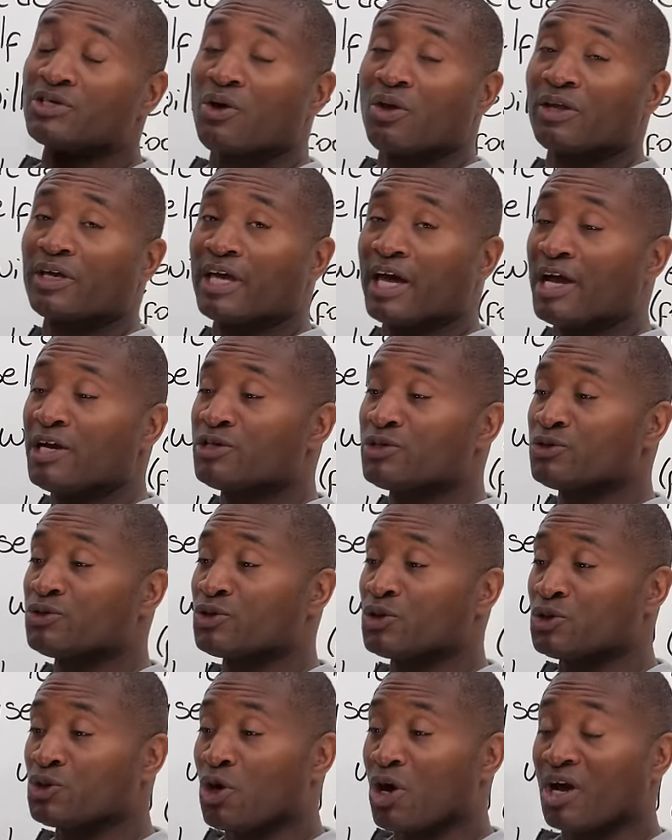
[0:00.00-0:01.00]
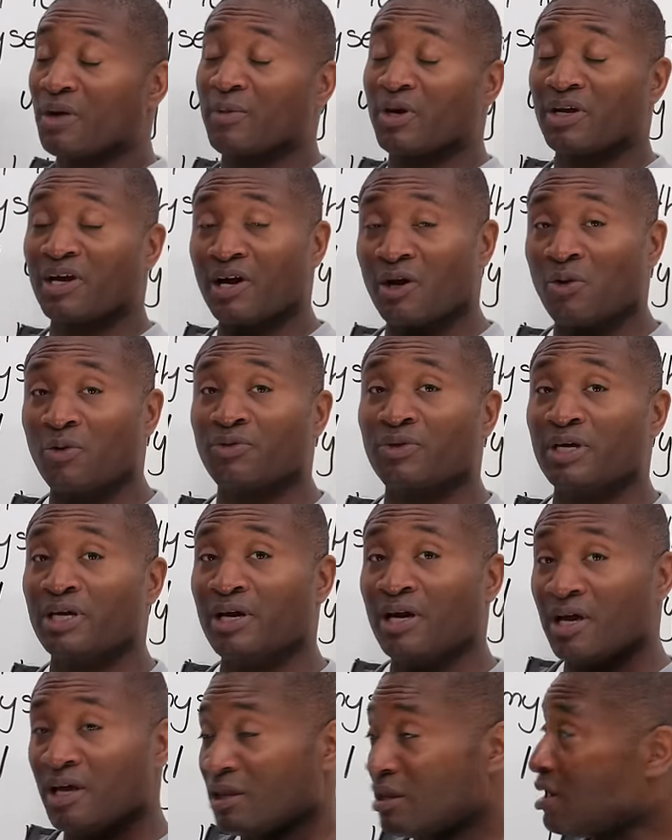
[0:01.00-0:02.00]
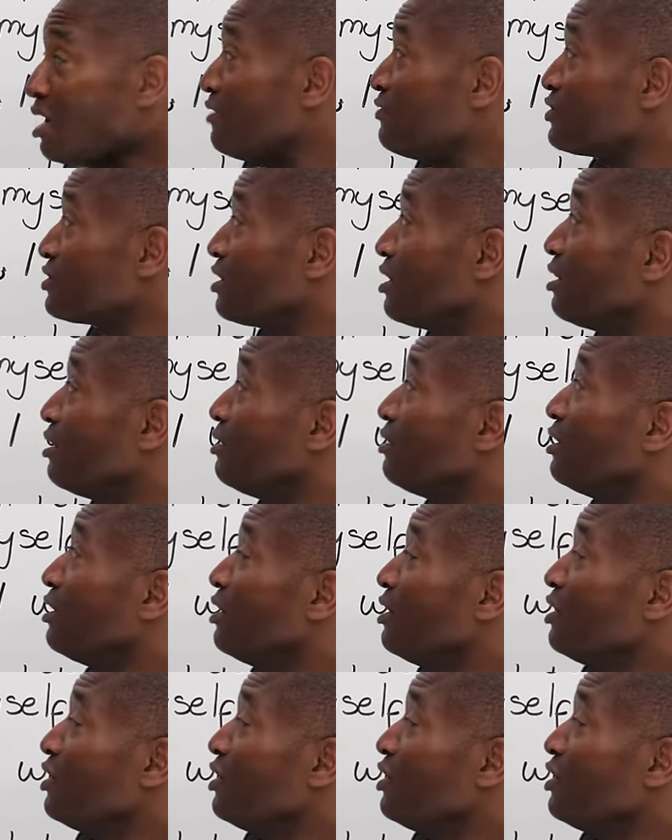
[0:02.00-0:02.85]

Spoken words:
collocations to talk about a healthy lifestyle,